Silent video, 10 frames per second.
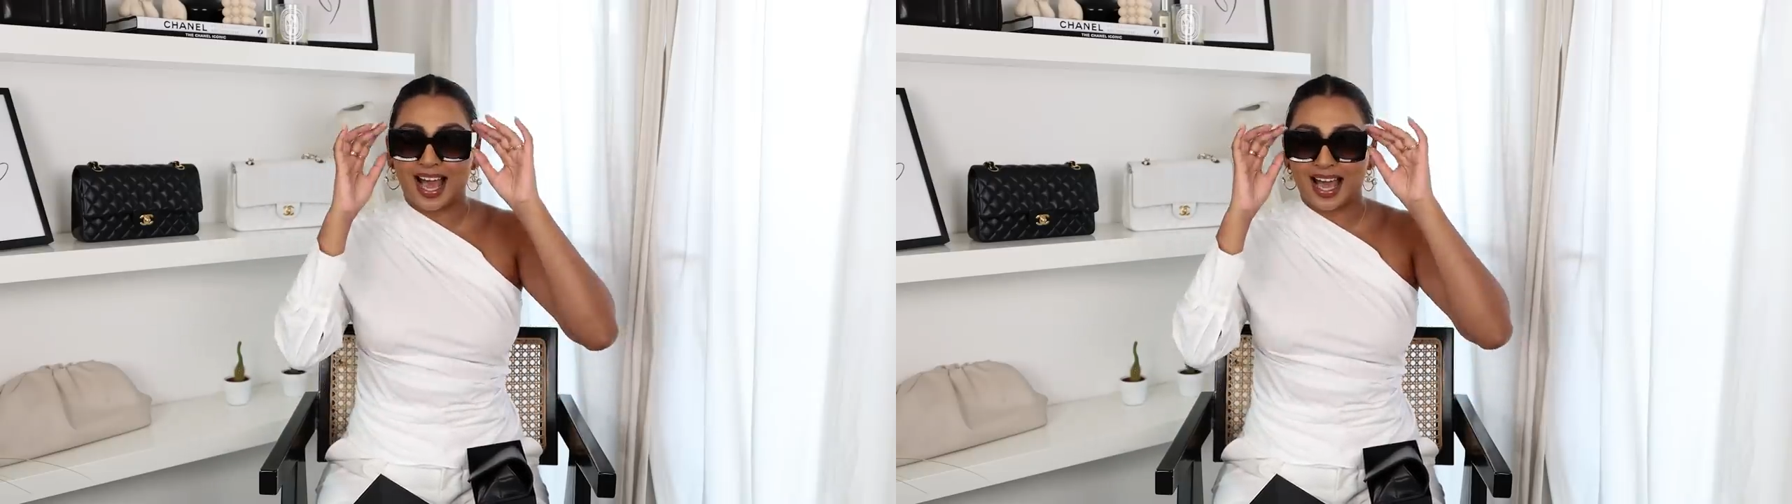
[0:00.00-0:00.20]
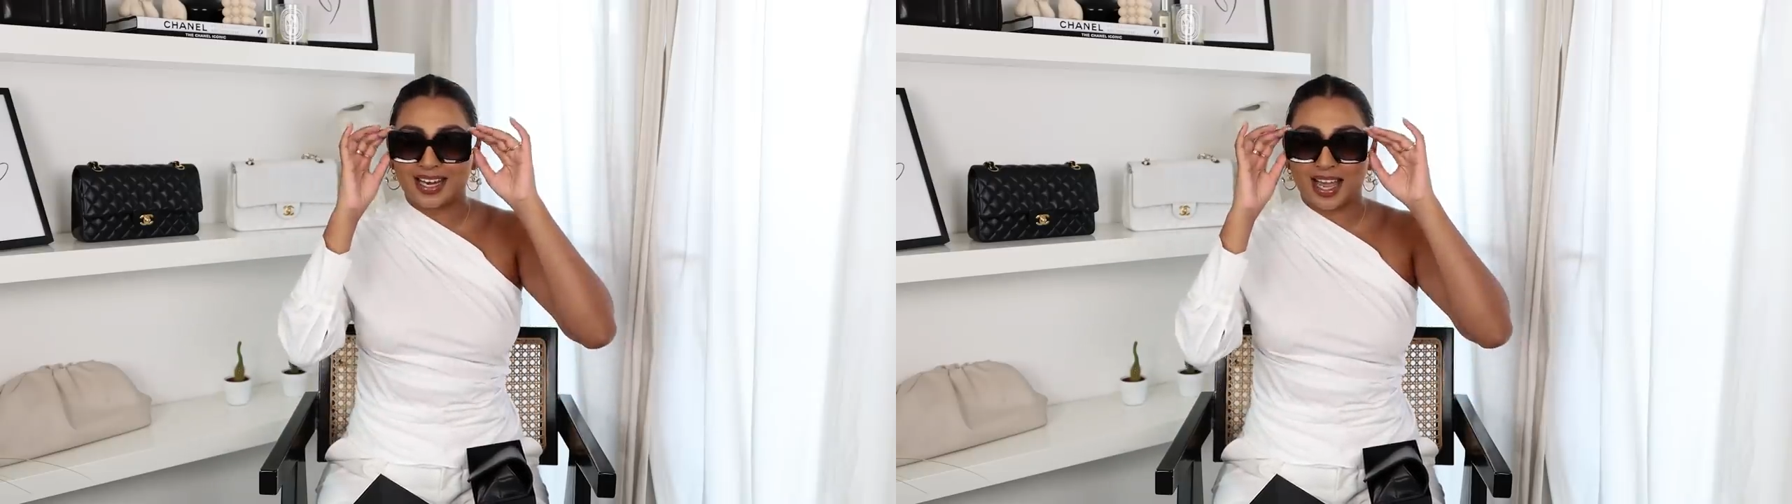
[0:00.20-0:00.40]

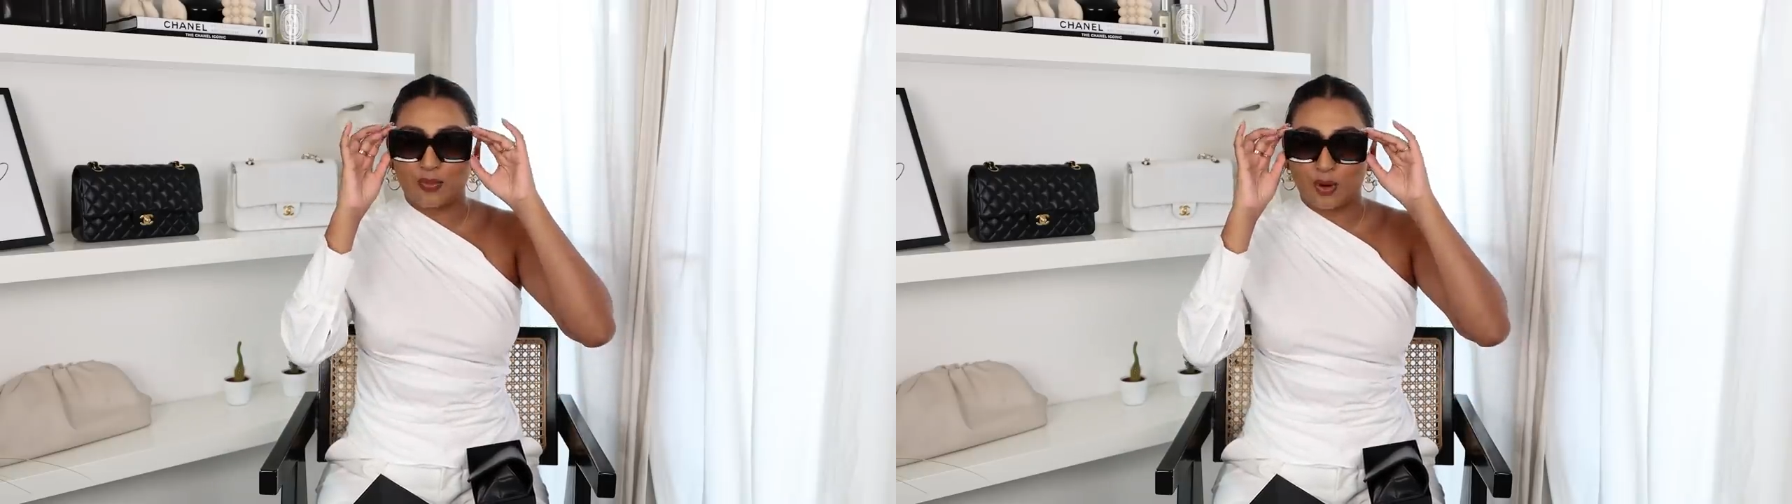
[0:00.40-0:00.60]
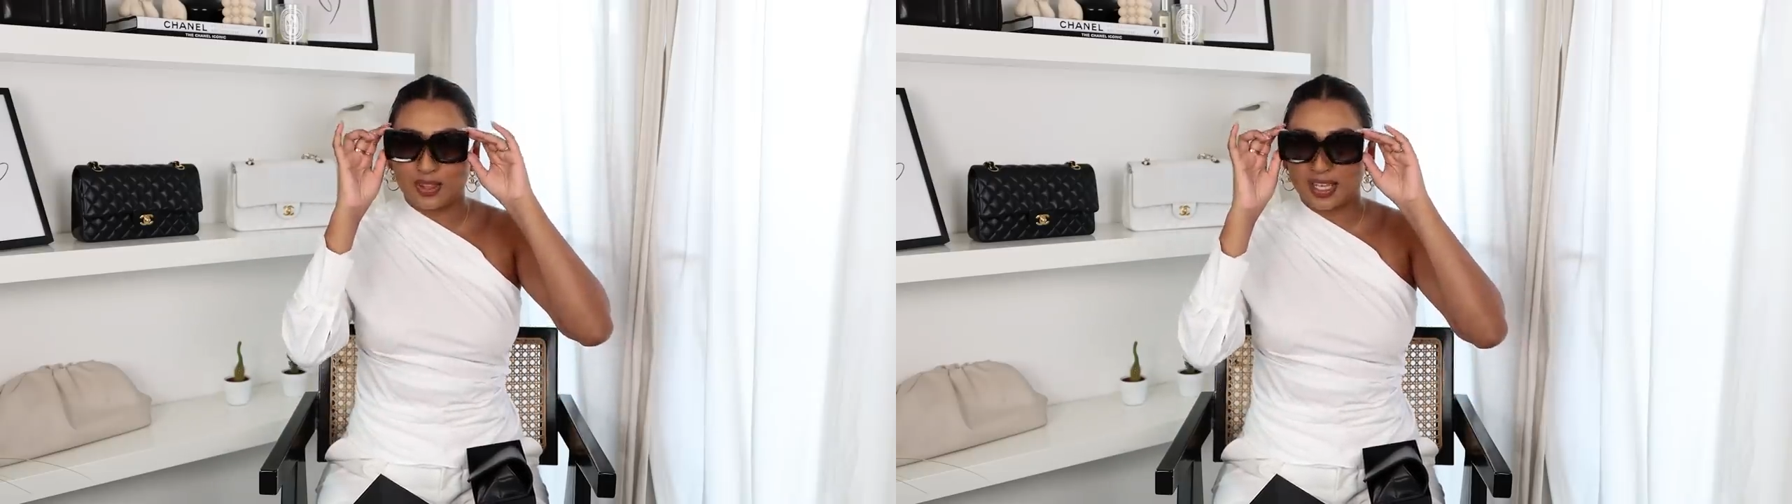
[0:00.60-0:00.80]
And
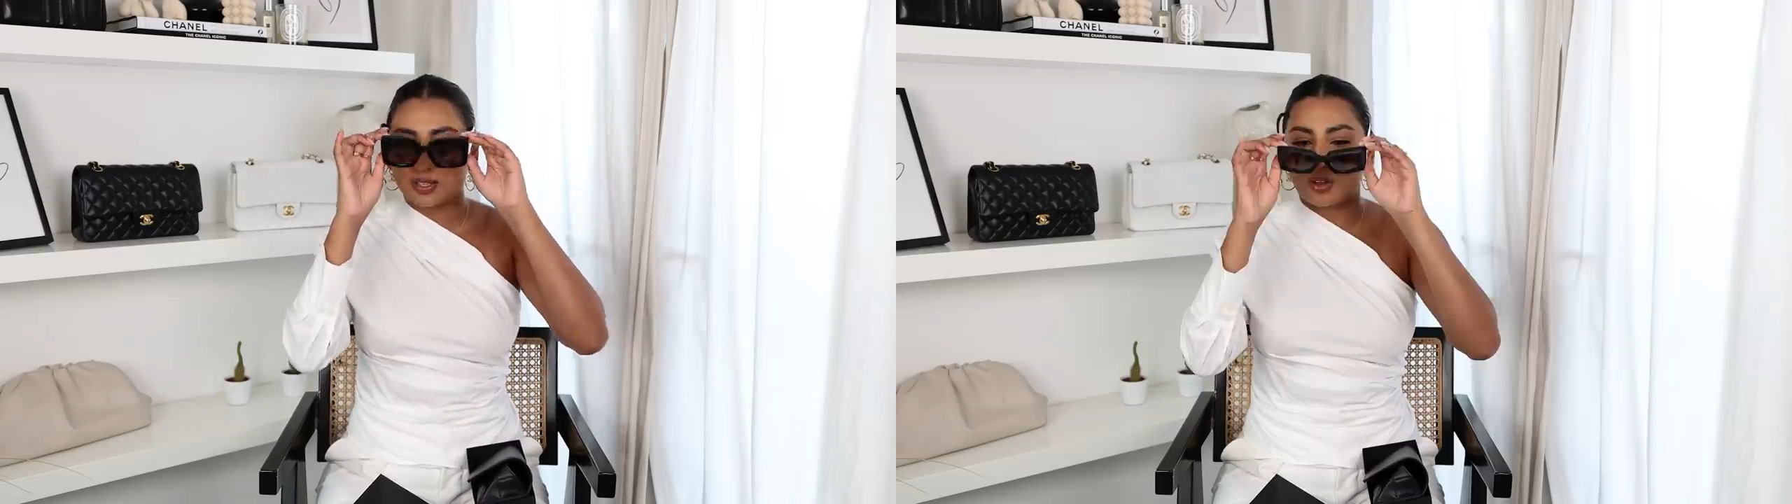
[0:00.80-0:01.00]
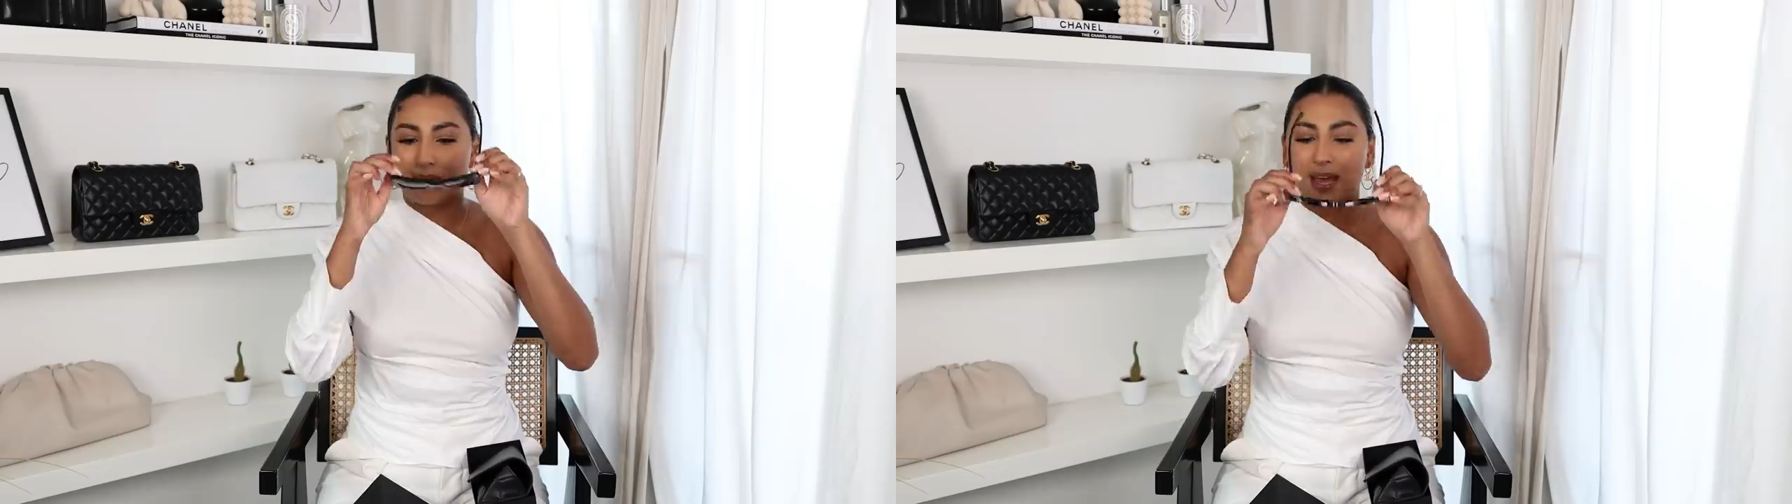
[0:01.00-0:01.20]
I wore
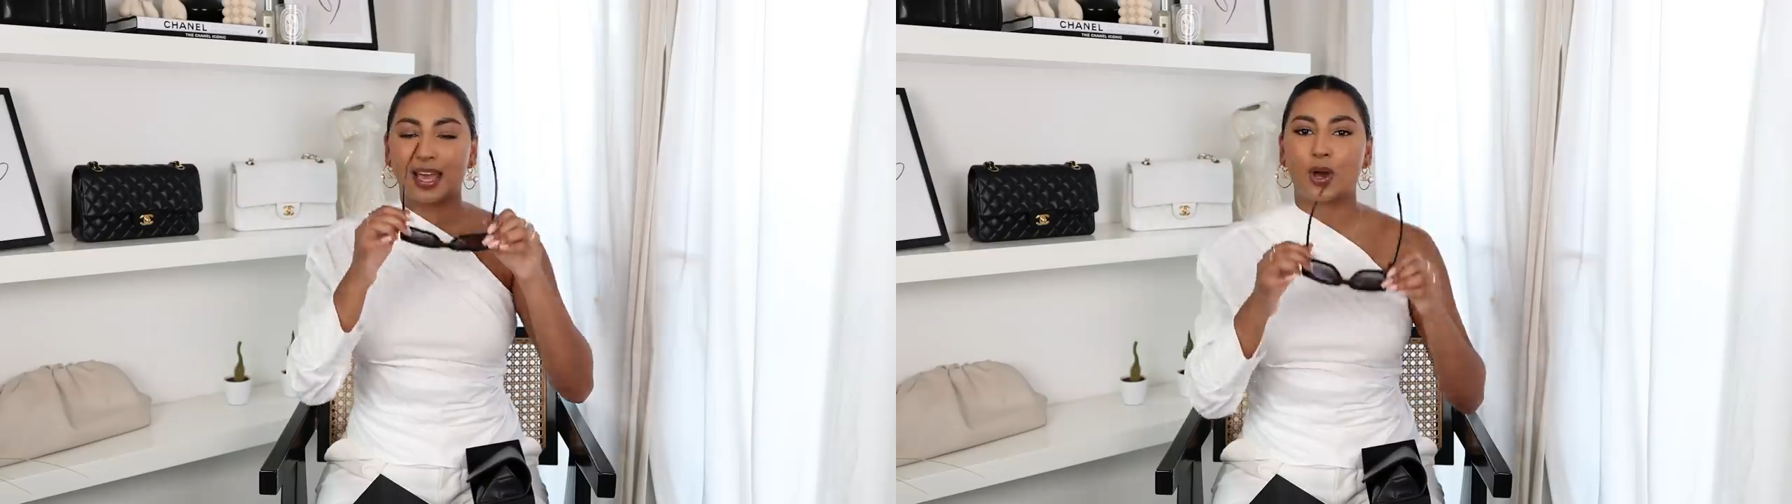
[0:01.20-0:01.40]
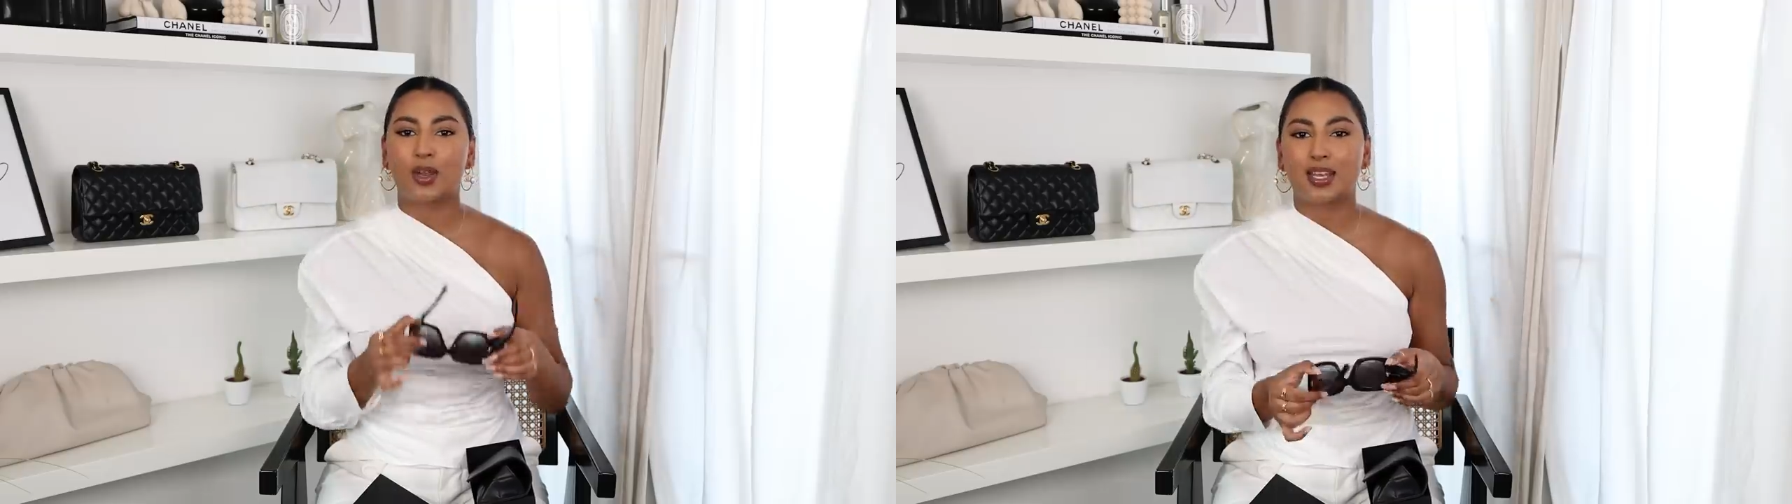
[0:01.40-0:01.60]
these on
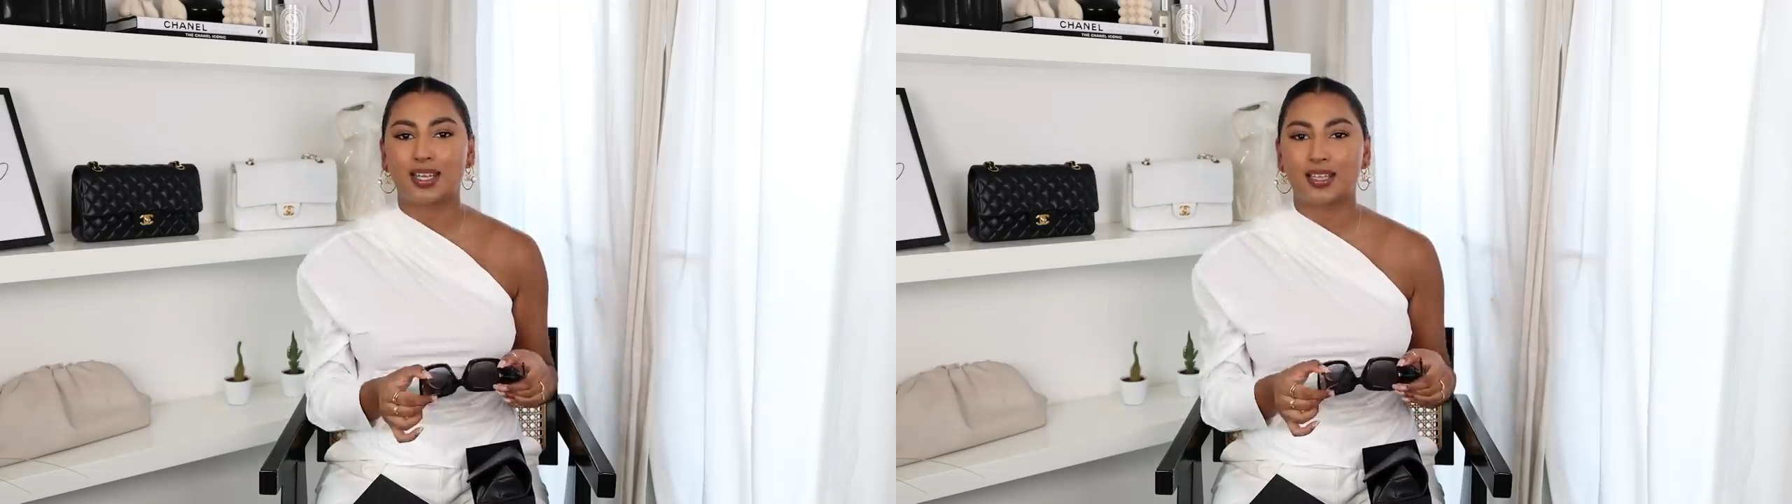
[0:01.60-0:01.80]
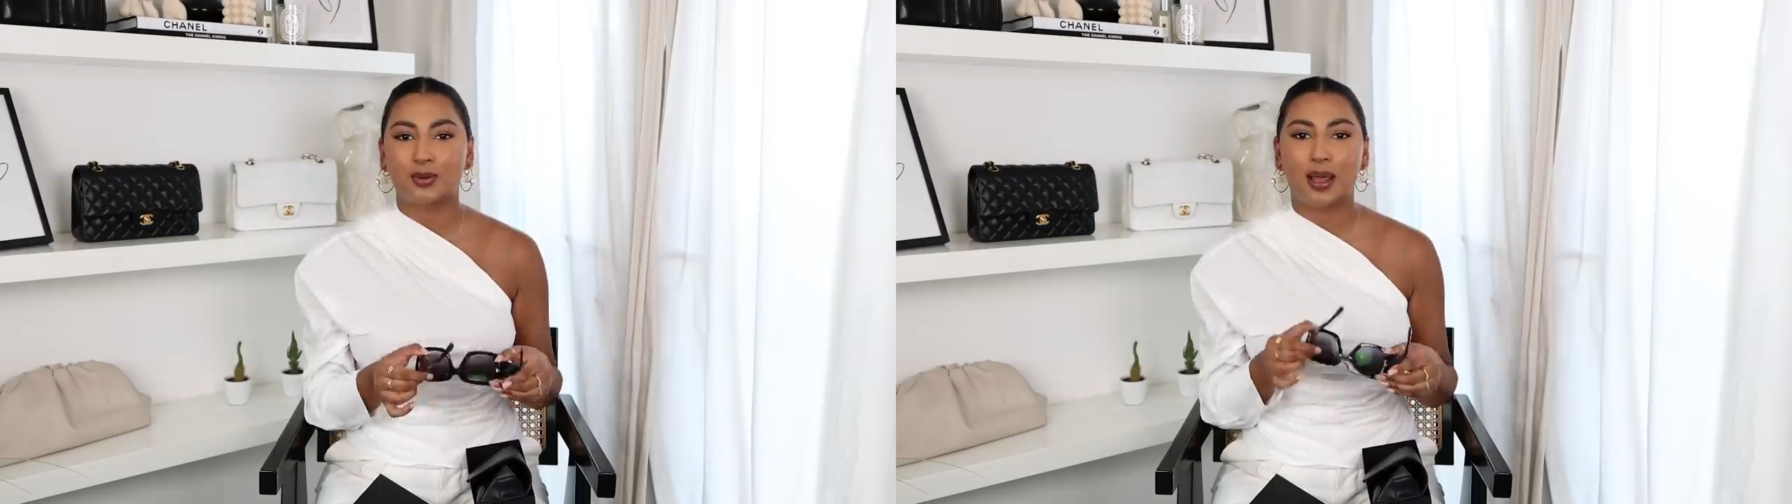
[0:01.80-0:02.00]
my
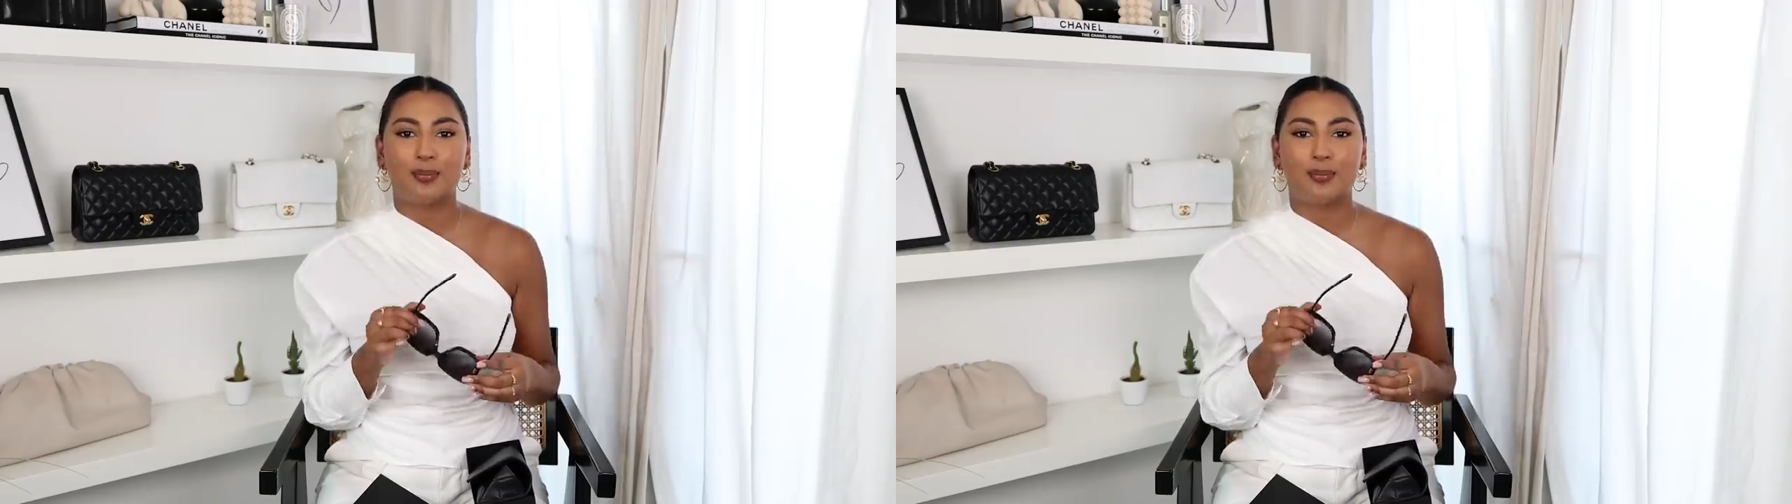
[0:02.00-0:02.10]
holiday to